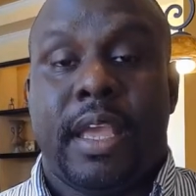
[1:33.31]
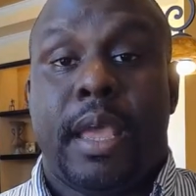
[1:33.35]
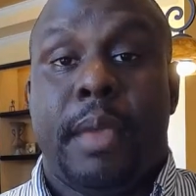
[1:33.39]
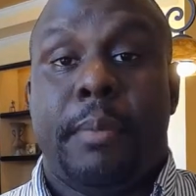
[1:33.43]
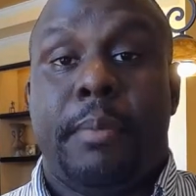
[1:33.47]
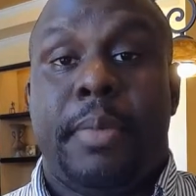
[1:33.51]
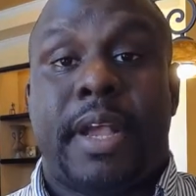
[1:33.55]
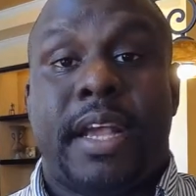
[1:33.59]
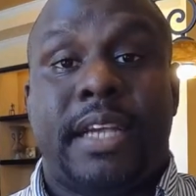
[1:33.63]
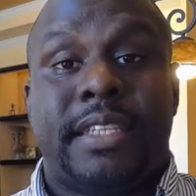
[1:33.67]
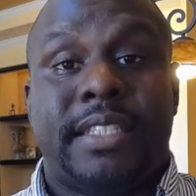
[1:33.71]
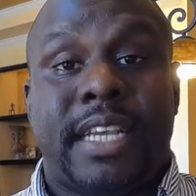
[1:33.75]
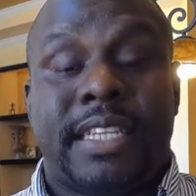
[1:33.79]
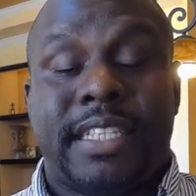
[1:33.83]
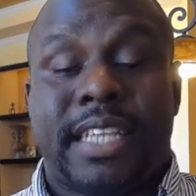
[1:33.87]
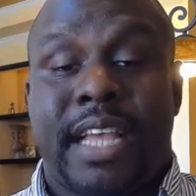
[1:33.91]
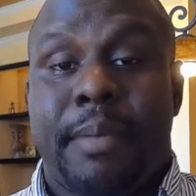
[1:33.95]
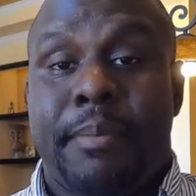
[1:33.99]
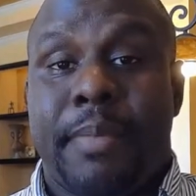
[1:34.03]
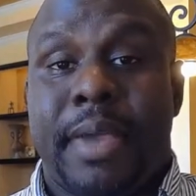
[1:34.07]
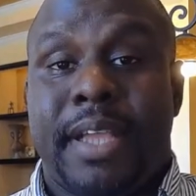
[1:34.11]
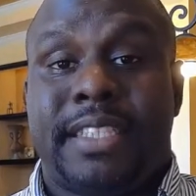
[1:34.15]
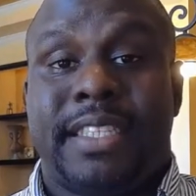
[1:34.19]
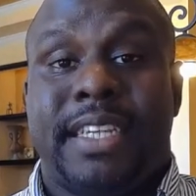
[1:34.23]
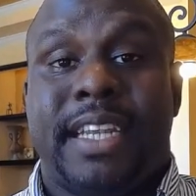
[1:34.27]
Because as I
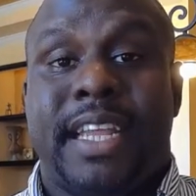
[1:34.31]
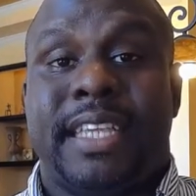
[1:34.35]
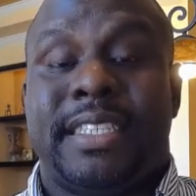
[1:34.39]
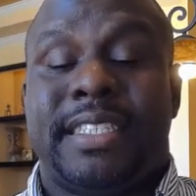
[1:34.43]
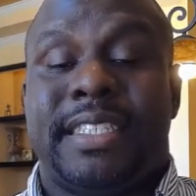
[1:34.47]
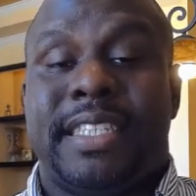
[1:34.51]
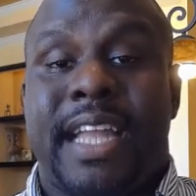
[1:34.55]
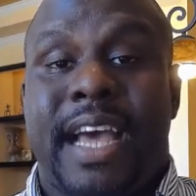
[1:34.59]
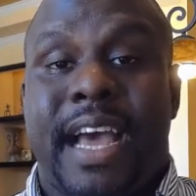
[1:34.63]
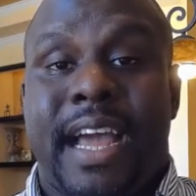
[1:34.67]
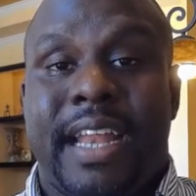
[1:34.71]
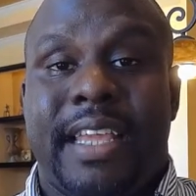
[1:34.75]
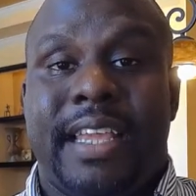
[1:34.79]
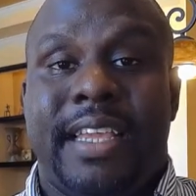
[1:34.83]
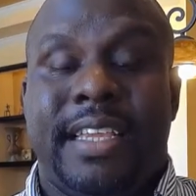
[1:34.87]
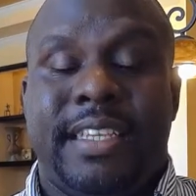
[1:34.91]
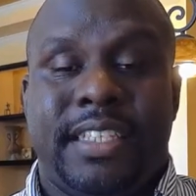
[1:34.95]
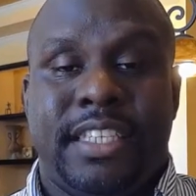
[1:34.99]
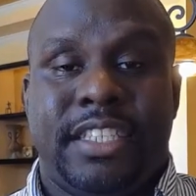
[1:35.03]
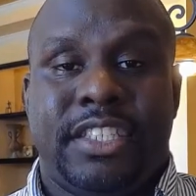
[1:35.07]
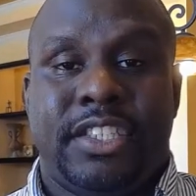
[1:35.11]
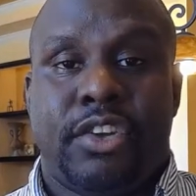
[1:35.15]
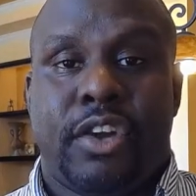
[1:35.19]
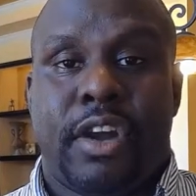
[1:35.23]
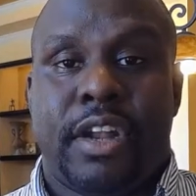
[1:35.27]
mentioned, it's not easy
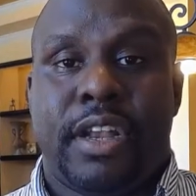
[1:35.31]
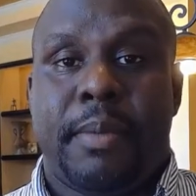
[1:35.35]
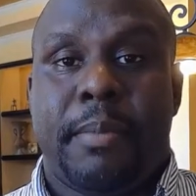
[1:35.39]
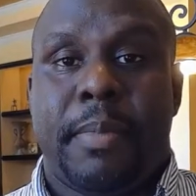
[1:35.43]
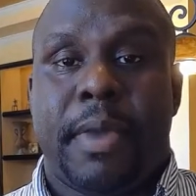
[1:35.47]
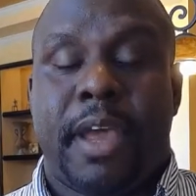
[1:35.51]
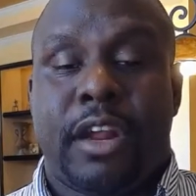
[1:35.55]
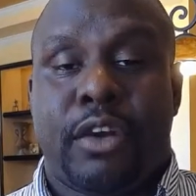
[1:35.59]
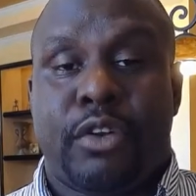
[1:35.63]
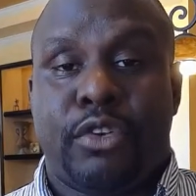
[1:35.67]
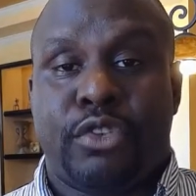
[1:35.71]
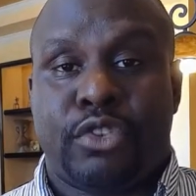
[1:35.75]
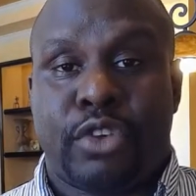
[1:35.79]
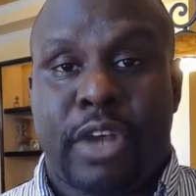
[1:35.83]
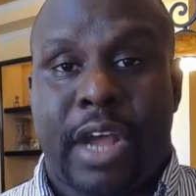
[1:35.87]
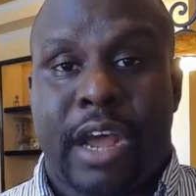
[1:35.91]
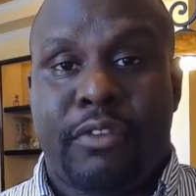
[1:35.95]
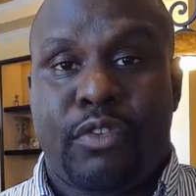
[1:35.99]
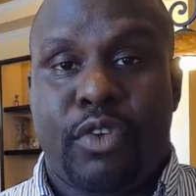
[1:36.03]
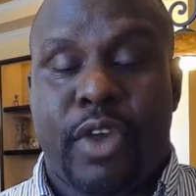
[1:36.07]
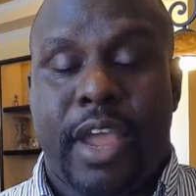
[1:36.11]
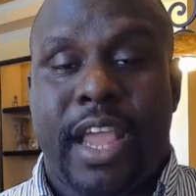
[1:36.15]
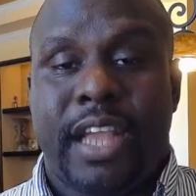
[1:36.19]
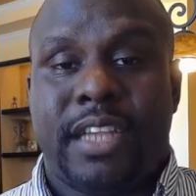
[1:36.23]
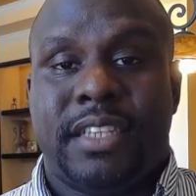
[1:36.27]
starting a medical
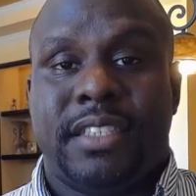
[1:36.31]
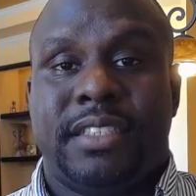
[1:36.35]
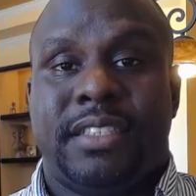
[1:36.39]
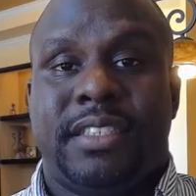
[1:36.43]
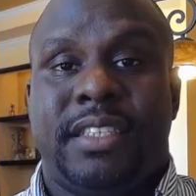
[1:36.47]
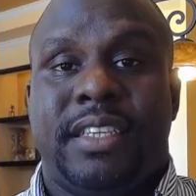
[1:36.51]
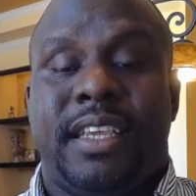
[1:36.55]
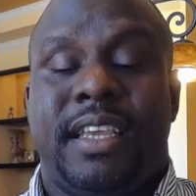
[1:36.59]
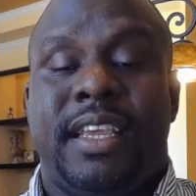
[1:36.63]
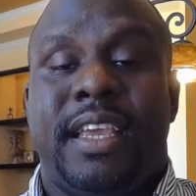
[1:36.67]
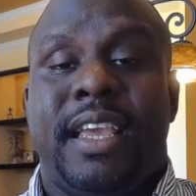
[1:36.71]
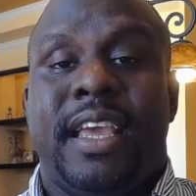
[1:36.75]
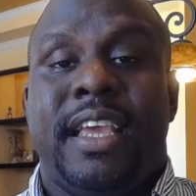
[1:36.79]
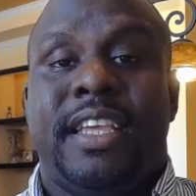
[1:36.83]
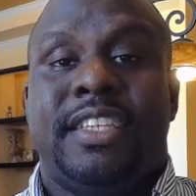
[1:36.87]
travel agency.